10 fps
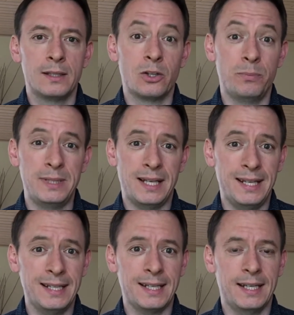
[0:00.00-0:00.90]
There will be a
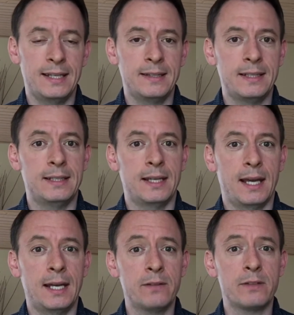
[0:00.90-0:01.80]
link in the
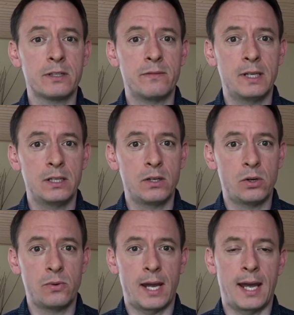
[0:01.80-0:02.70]
end of this
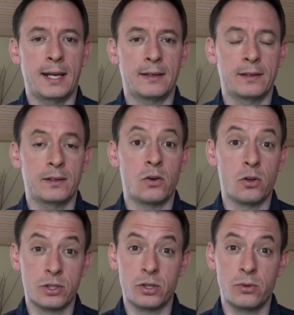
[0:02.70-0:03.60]
video and
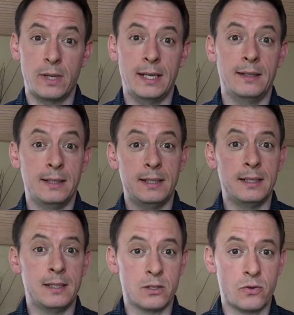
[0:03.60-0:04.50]
also in the
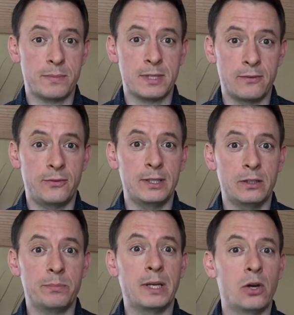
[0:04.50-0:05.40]
description
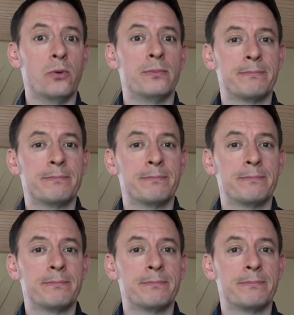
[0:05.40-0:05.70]
field below.